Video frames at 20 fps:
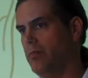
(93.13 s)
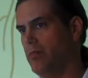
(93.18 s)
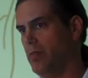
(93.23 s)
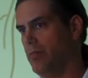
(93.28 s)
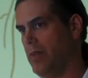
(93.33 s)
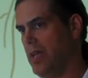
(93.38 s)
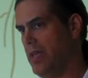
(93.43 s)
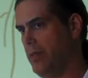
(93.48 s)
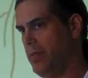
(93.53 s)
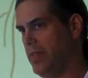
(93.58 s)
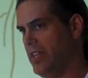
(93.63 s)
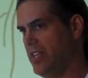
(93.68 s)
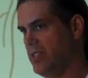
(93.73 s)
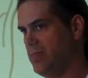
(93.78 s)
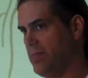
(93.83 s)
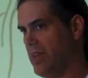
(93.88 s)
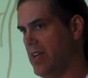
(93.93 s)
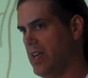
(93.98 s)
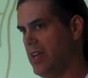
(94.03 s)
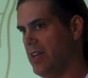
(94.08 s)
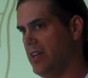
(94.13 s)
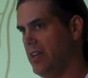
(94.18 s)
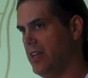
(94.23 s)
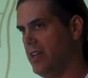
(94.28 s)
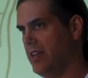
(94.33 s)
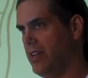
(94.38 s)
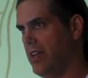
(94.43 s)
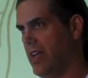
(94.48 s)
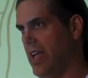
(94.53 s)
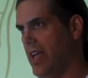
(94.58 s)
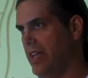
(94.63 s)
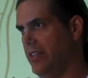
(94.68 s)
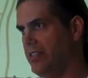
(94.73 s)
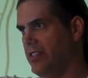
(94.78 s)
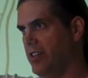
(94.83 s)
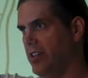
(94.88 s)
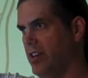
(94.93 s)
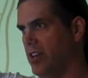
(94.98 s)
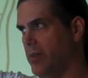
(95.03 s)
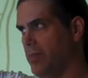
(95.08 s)
But maybe it's my
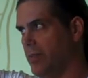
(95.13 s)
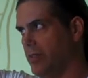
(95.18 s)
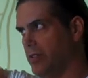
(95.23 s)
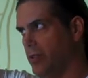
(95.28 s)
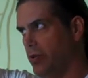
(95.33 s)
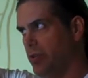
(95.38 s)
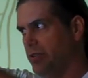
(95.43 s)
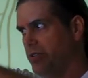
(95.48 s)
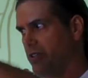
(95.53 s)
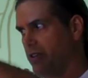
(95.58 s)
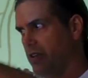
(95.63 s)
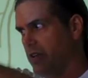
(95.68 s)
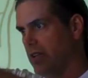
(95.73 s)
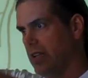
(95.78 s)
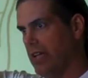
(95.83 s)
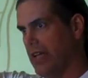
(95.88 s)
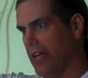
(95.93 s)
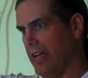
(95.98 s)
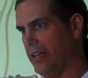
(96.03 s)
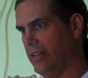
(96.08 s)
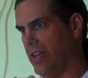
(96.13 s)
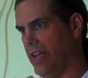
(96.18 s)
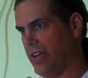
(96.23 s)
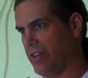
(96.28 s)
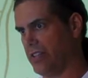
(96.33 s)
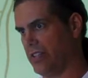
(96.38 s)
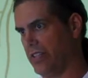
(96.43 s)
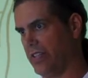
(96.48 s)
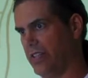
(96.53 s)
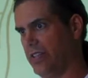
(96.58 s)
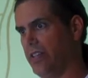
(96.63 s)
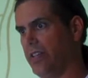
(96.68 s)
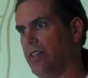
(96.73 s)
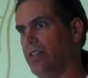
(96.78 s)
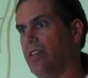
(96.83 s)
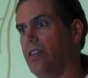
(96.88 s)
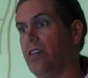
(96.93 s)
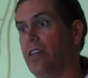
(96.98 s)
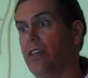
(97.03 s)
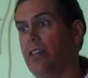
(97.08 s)
anterior pituitary gland, actually.
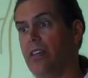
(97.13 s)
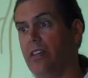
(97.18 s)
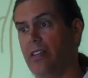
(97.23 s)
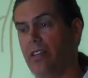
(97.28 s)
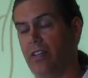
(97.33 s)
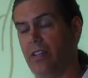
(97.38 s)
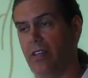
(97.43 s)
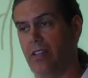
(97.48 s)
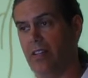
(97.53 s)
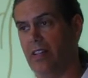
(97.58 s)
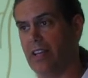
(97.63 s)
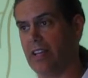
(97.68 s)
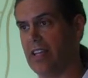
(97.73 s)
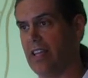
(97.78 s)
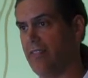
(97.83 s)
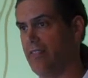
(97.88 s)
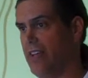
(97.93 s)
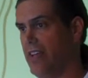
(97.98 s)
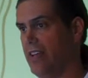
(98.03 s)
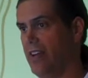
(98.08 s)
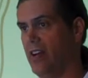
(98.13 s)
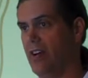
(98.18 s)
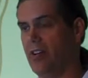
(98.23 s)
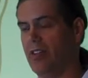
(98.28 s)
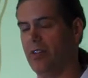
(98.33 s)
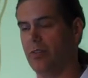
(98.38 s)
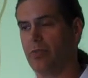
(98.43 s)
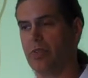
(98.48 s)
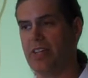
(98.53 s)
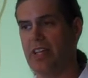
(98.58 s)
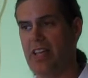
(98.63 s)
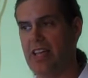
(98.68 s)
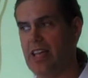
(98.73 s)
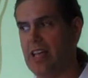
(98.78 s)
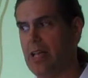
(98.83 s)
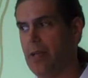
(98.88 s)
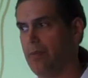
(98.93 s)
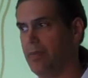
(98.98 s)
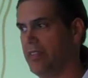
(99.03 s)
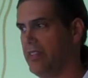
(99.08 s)
Like I've had all the
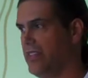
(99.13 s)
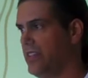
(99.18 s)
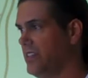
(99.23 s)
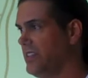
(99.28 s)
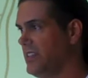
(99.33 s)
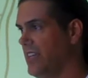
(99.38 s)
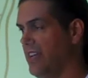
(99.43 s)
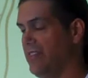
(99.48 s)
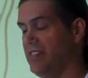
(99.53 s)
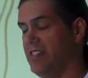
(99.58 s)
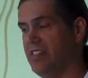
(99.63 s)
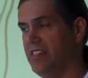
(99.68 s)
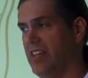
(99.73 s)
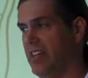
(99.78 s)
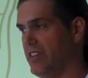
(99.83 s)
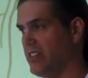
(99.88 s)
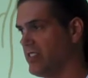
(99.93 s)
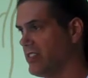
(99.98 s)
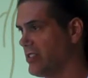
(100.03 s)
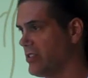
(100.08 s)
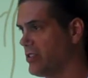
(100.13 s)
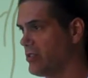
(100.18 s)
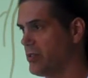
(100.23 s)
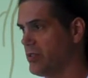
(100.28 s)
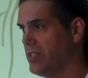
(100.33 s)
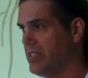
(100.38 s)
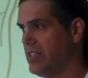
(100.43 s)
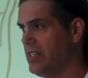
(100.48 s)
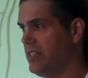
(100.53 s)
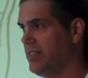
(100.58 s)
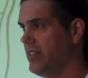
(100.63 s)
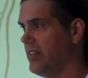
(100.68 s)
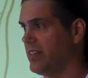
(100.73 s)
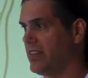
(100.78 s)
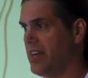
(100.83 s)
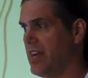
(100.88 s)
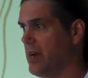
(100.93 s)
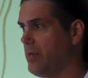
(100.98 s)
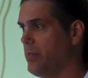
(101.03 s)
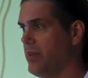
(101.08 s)
rehab and this, I've even had a surgery, I've had
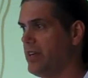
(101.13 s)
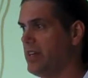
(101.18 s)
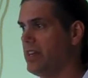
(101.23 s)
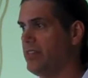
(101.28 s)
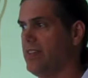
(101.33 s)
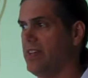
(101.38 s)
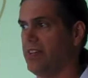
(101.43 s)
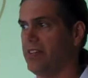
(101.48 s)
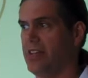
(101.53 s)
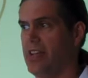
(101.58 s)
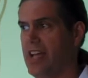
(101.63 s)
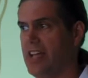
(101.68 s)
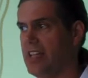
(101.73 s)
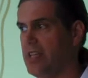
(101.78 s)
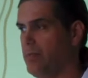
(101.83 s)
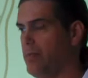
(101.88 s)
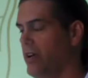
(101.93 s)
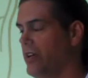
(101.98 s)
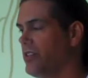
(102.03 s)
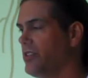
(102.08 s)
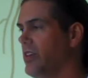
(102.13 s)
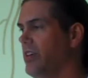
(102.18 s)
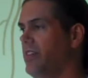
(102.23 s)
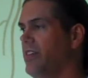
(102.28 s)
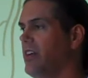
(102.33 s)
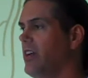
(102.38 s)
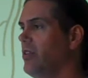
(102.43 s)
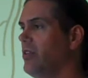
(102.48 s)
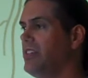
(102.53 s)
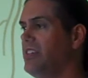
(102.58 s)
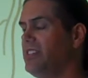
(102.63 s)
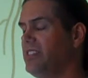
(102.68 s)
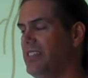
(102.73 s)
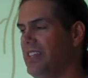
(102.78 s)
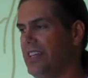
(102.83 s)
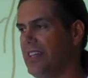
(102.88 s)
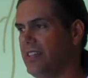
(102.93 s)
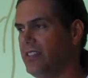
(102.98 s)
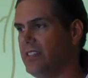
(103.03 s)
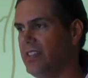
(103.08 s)
chiropractic, I've had acupuncture, I've had all these
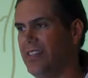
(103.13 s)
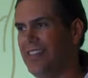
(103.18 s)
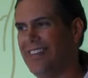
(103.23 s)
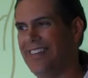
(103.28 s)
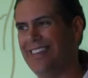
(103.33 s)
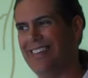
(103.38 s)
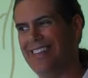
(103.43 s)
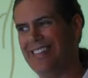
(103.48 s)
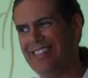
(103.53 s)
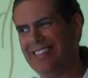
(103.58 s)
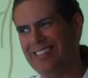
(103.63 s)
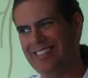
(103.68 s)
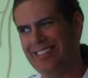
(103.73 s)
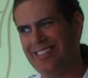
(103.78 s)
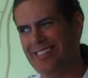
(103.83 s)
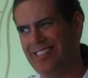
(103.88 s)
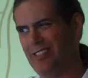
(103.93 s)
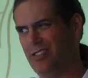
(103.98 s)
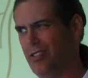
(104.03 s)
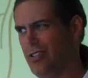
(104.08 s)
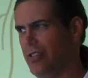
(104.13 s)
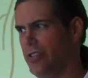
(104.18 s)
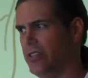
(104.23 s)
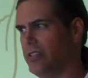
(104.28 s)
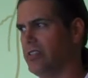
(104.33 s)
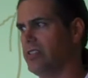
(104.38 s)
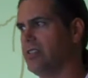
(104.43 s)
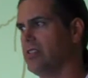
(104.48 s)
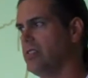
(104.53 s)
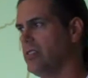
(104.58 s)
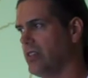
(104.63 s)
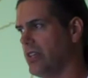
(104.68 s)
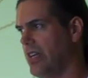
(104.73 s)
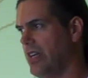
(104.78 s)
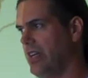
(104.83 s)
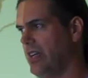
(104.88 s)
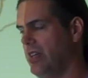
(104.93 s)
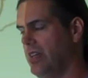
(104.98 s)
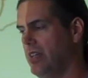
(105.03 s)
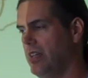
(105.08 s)
things. It still hurts,
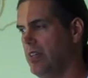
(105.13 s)
okay?